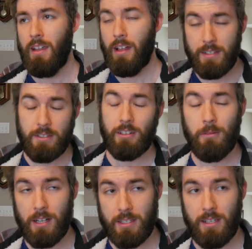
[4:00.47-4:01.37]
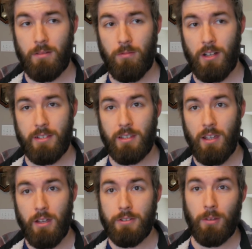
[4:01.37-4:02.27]
essentially what I said was,
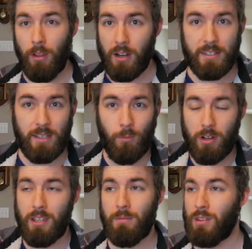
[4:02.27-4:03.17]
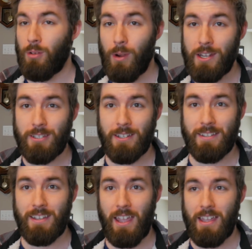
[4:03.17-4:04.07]
so long as I'm working with
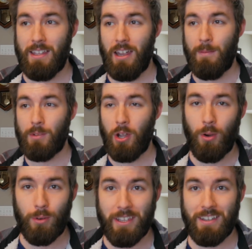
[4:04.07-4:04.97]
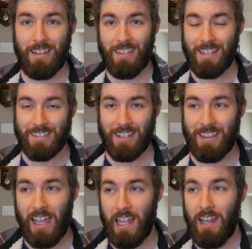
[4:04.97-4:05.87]
equations and I'm coding and things like
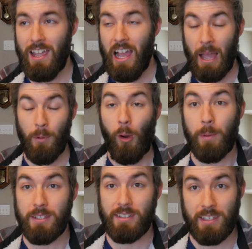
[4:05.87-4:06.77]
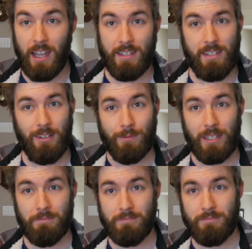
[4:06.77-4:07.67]
that, I'm open to the idea of
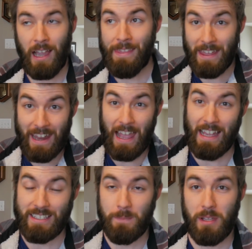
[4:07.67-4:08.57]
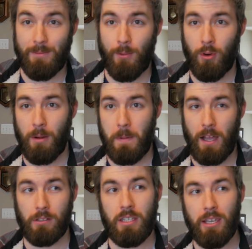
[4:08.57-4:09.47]
it. I then asked a bit more
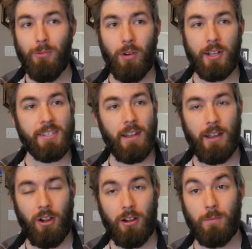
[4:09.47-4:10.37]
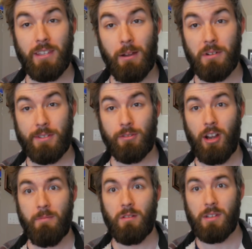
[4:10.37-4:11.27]
about keywords that I heard when they were
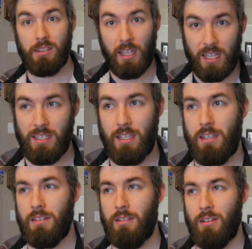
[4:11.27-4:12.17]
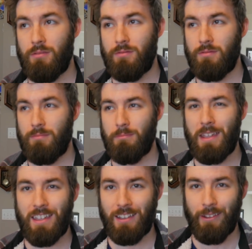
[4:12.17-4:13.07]
describing what they did, you know,
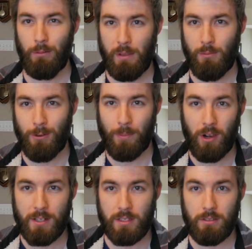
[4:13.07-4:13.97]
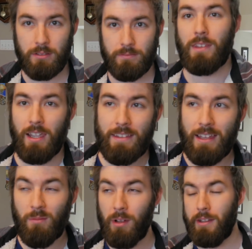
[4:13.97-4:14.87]
making it a little bit more personal. And
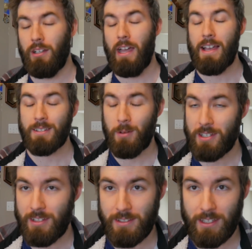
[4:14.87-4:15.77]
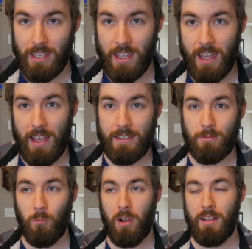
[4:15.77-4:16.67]
then one of the last questions that they asked
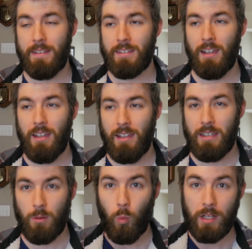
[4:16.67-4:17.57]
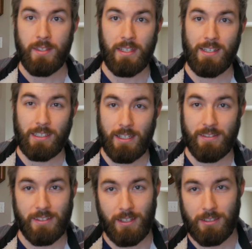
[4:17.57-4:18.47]
was, in one
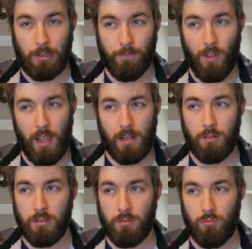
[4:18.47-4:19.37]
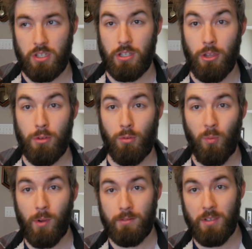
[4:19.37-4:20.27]
sentence, define to you
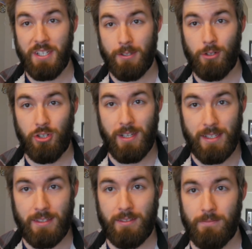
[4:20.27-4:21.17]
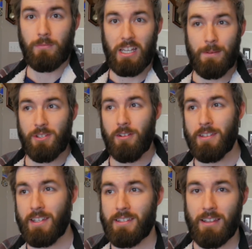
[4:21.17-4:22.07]
what research is. And I'm sure
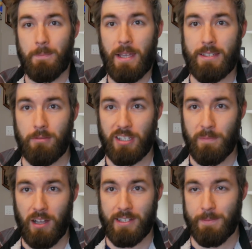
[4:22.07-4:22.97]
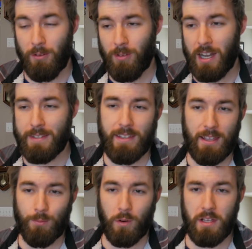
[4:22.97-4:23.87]
this isn't the best response, but what I
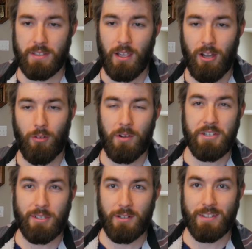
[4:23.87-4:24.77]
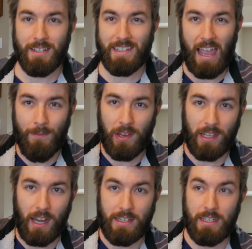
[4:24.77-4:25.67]
said was, research is having
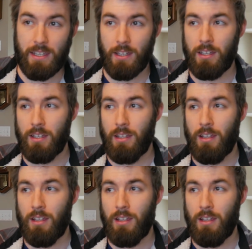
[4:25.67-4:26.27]
an idea,